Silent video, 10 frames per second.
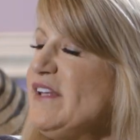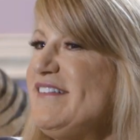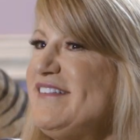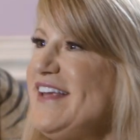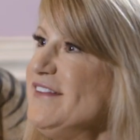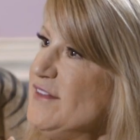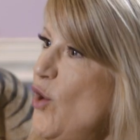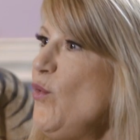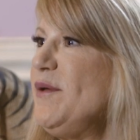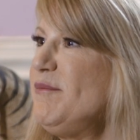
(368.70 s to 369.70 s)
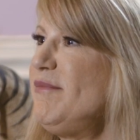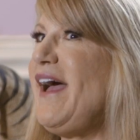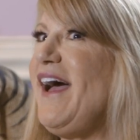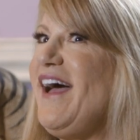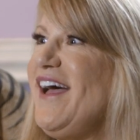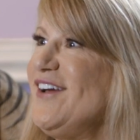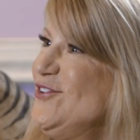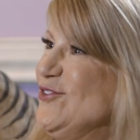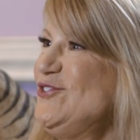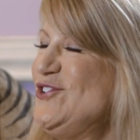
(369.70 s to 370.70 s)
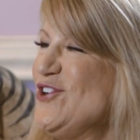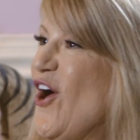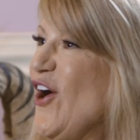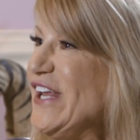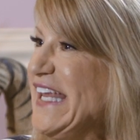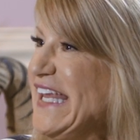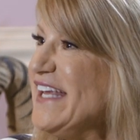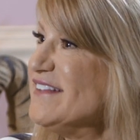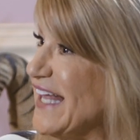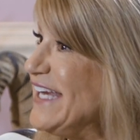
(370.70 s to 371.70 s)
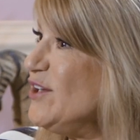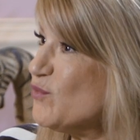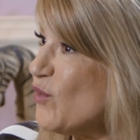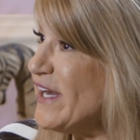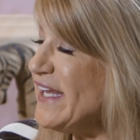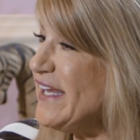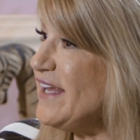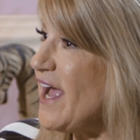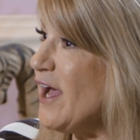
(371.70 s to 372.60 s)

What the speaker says: let's say, low impact or jogging, light running,